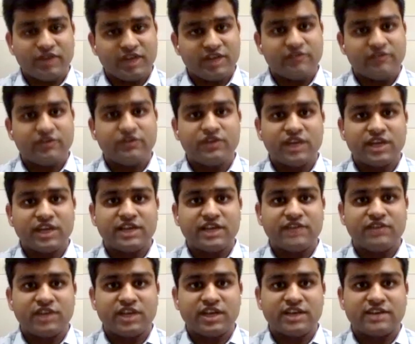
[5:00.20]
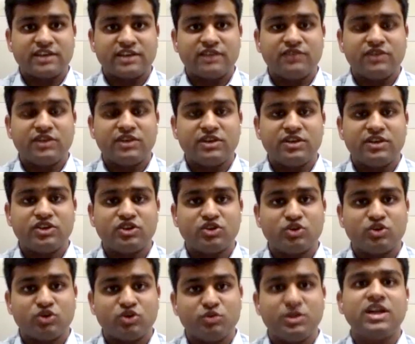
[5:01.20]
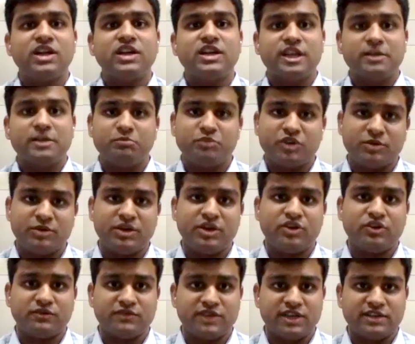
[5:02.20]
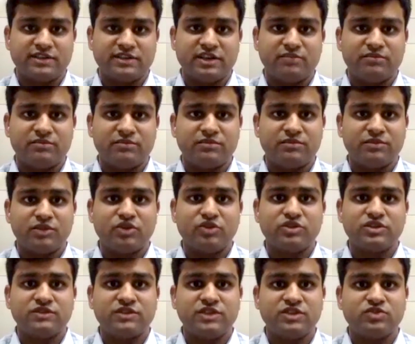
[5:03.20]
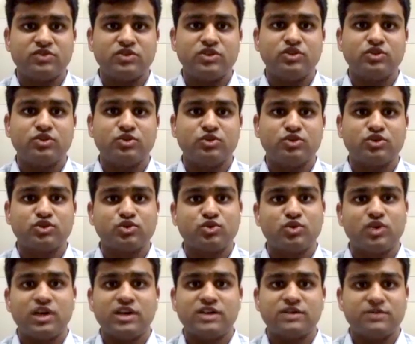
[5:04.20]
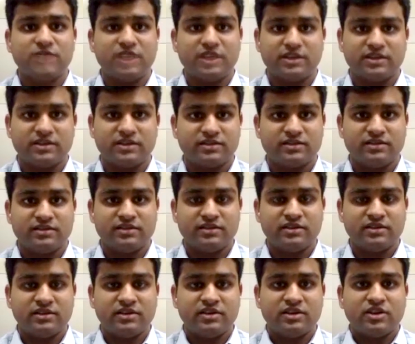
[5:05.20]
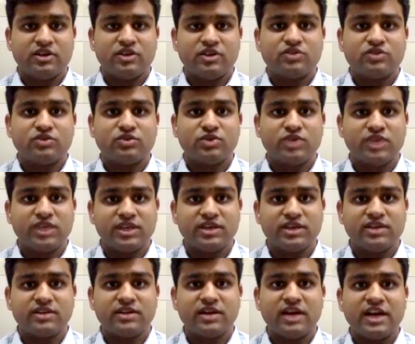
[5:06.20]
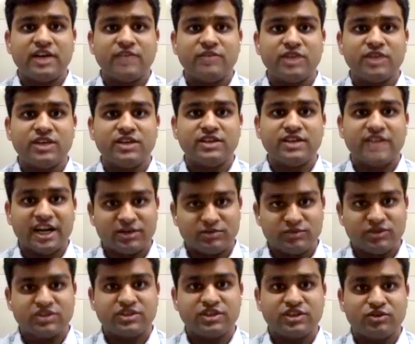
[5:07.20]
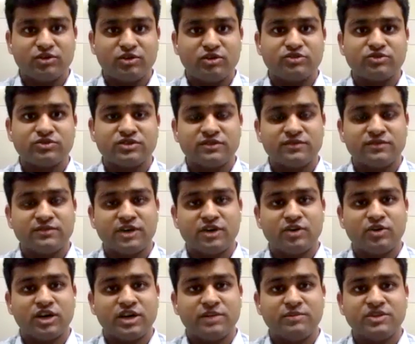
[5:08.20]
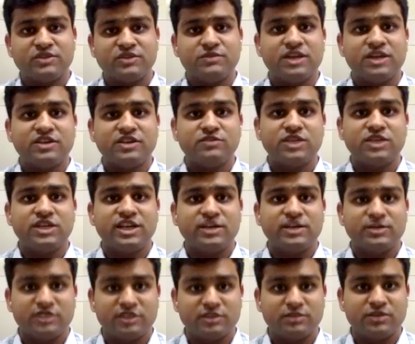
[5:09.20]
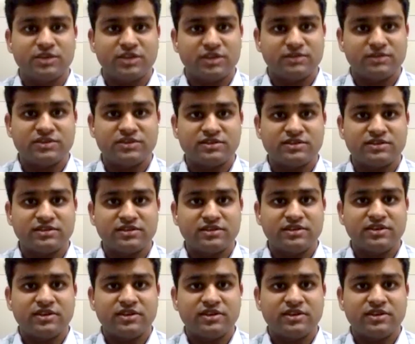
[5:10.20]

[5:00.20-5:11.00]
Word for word: whenever we are giving an exam, we should build a temperament of the exam because eventually those two hours matter. So here I made that mistake also. Somehow I mismanaged my time in the prelims.